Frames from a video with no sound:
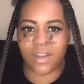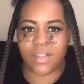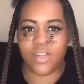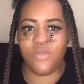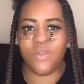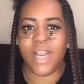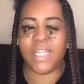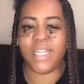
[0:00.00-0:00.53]
you
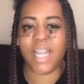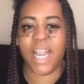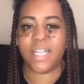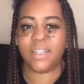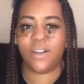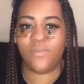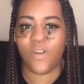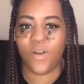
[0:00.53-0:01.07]
need to answer
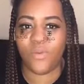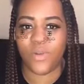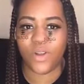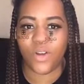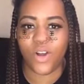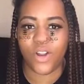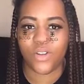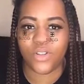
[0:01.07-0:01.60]
the phone we
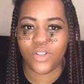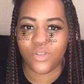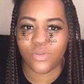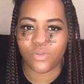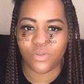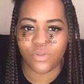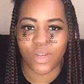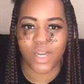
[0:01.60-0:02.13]
call you too
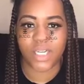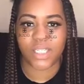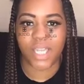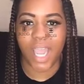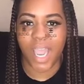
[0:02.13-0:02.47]
in the chat.